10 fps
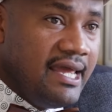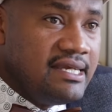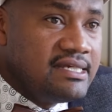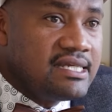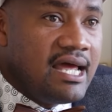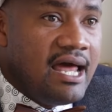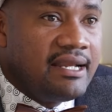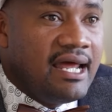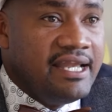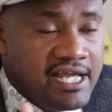and
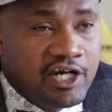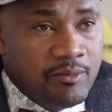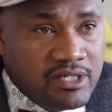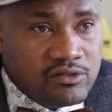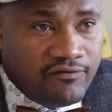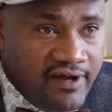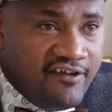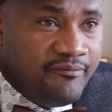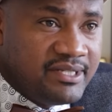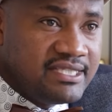an increment of
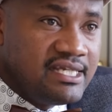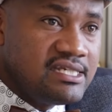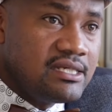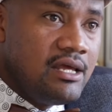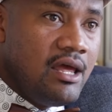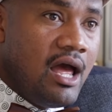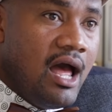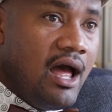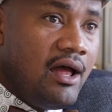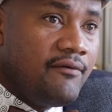5%
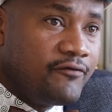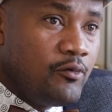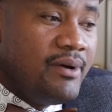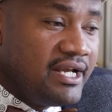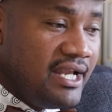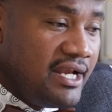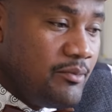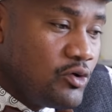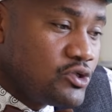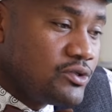from
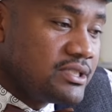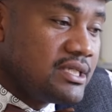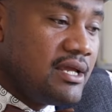Maridady Motors.